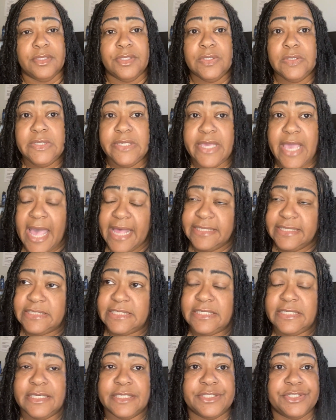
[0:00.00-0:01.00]
You got
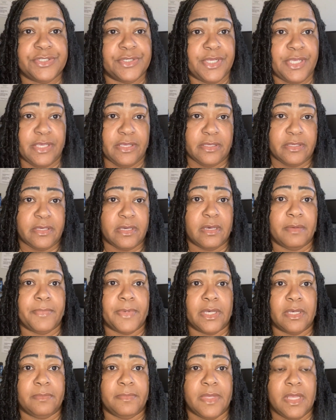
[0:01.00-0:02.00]
to get your income
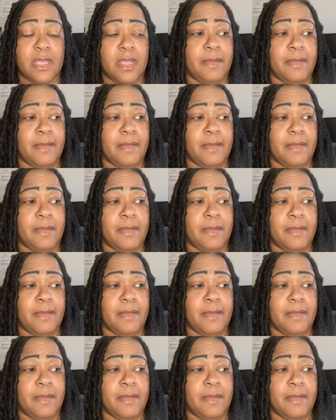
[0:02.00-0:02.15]
up